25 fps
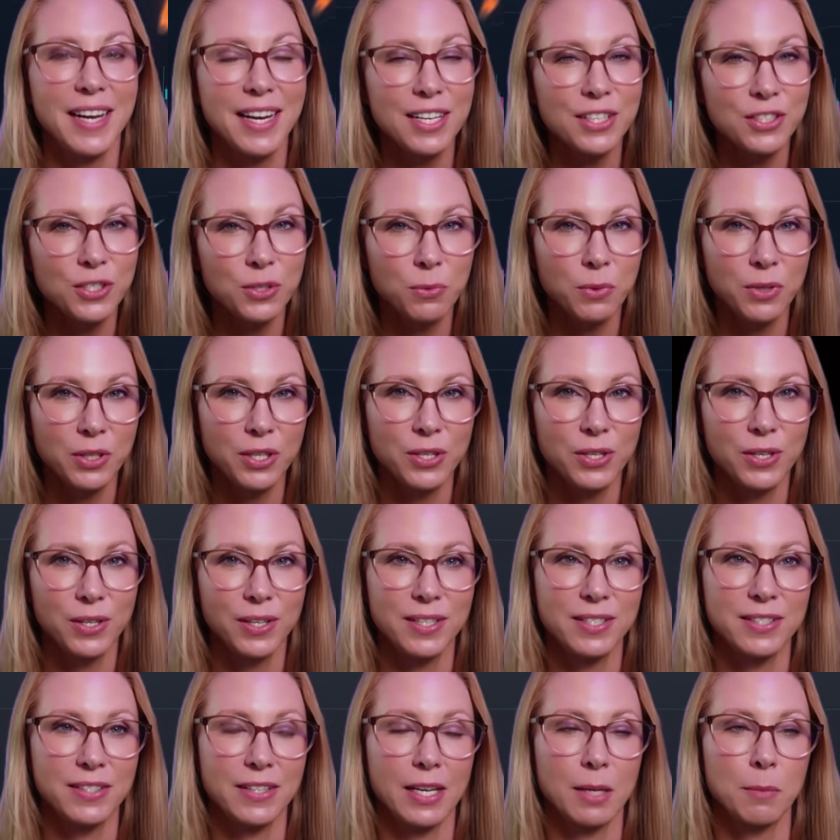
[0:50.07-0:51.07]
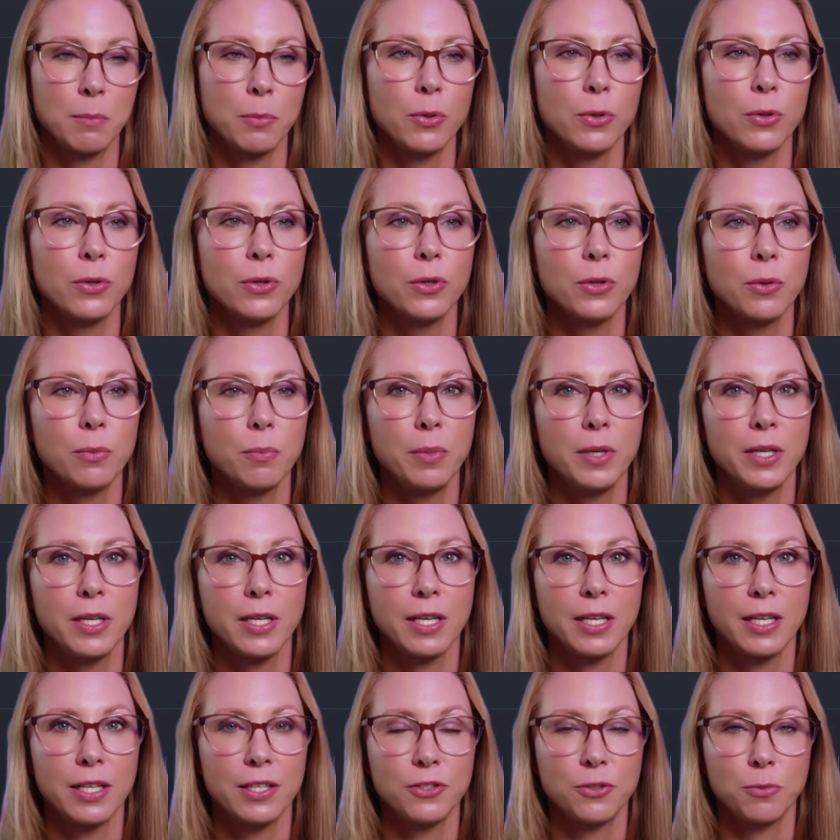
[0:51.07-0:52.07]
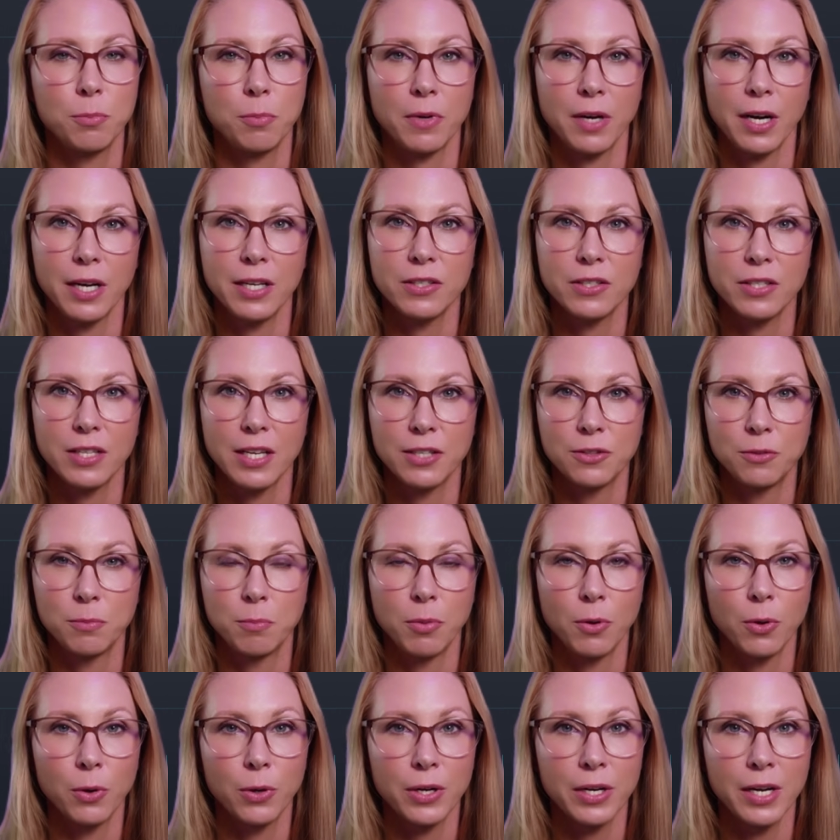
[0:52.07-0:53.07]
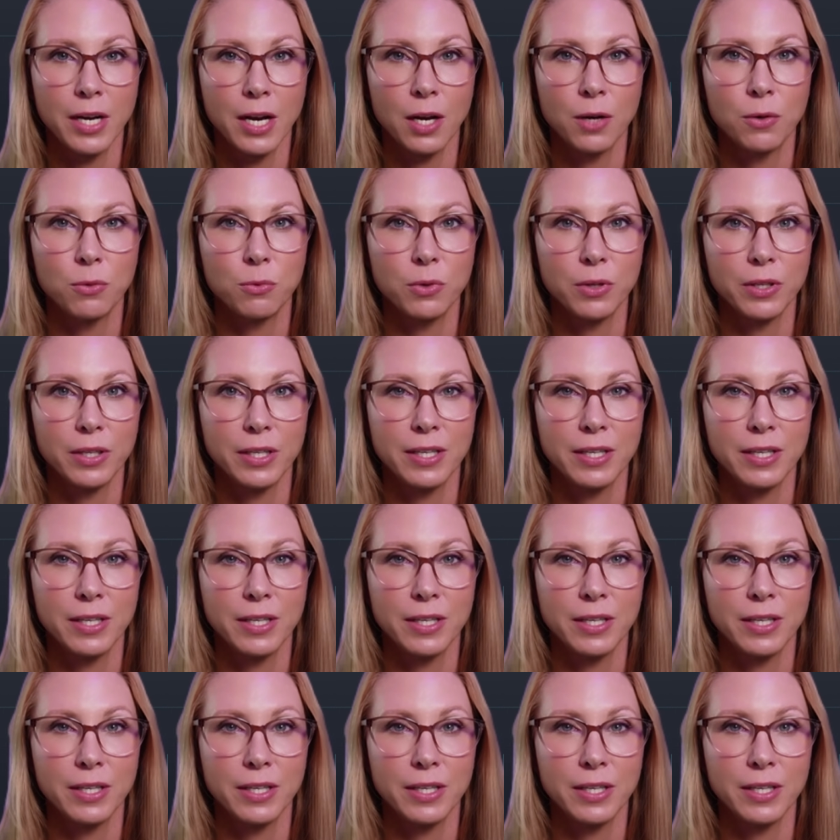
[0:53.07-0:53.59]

is a really good example because price has broken out really